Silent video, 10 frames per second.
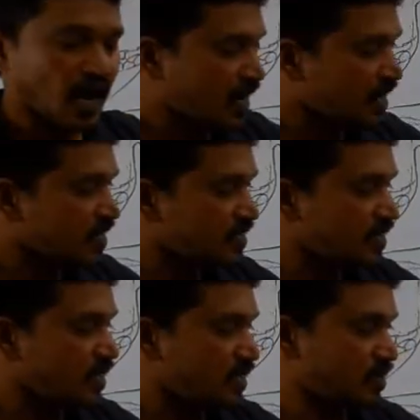underneath the
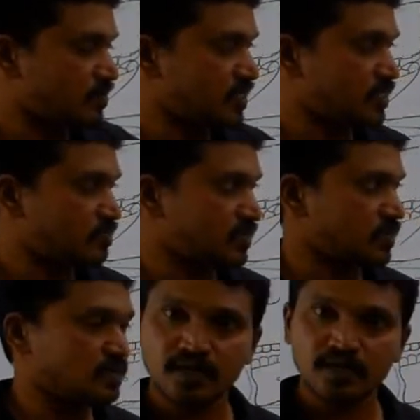trapezius muscle.
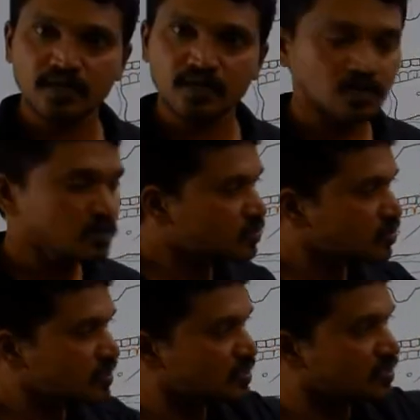Clear? So
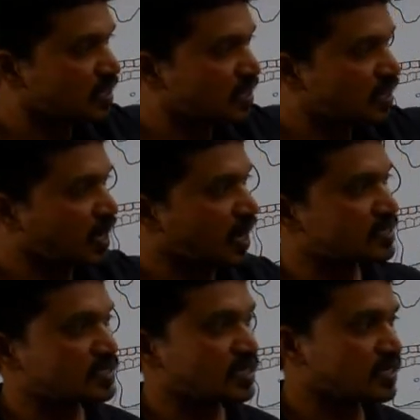this is the
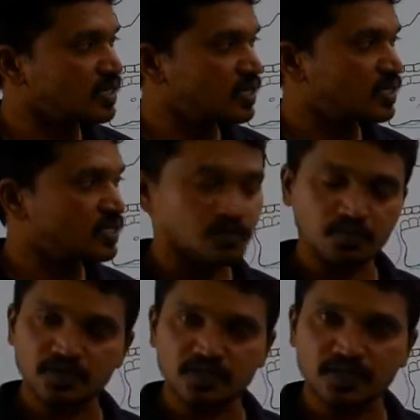horizontal
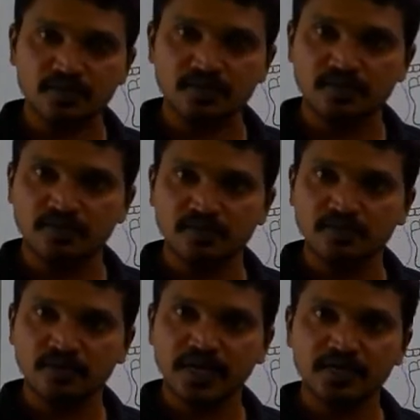disposition,
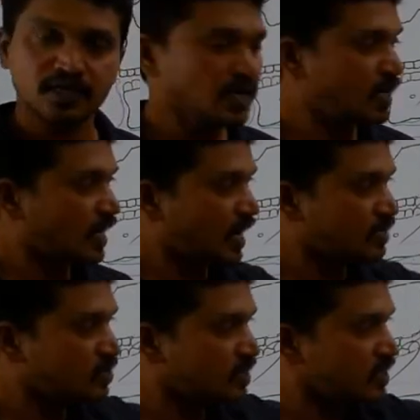right?
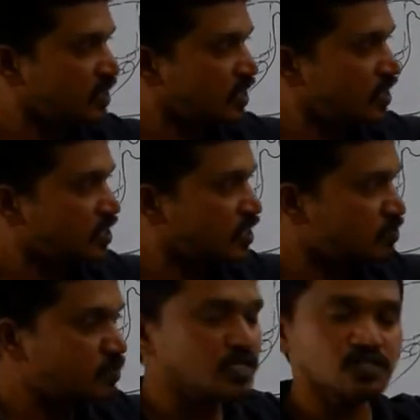Actually, deep
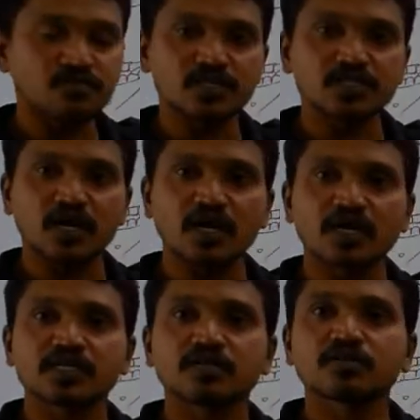to this fascia,
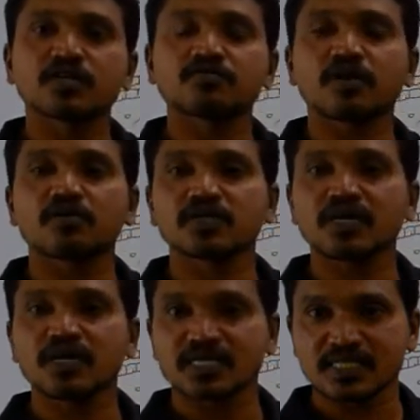you can find the
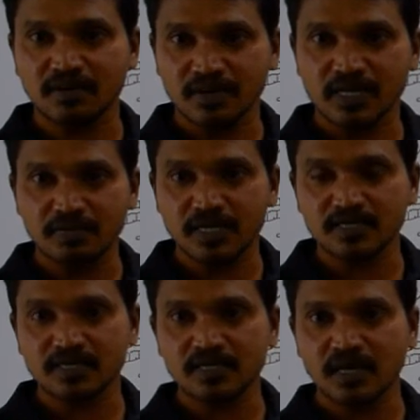cervical
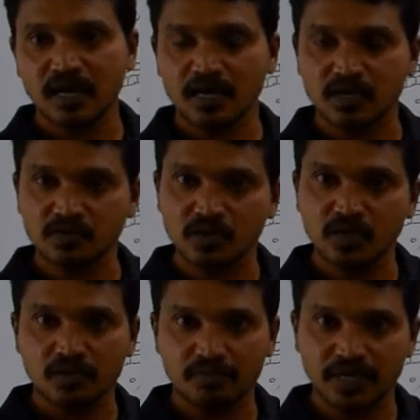plexus and also
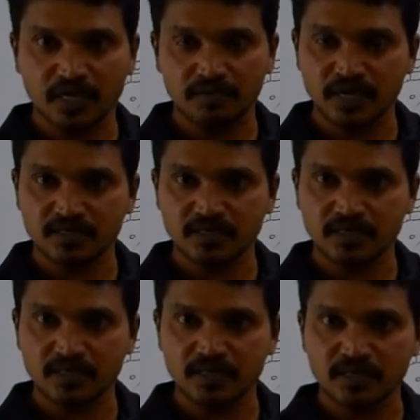brachial
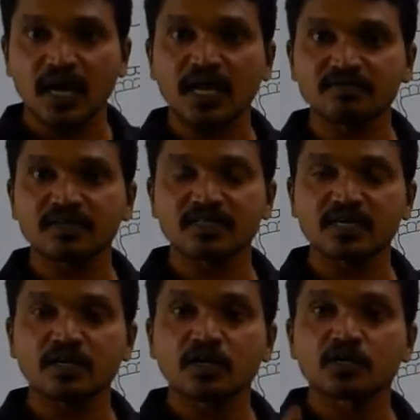plexus. Along with
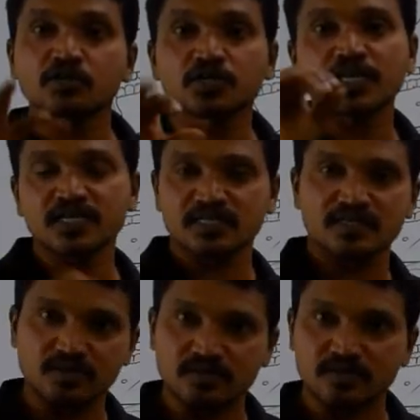that, cutaneous
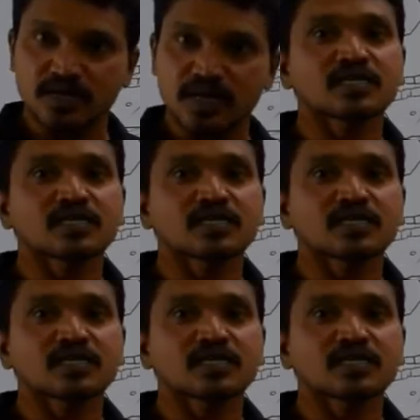nerves like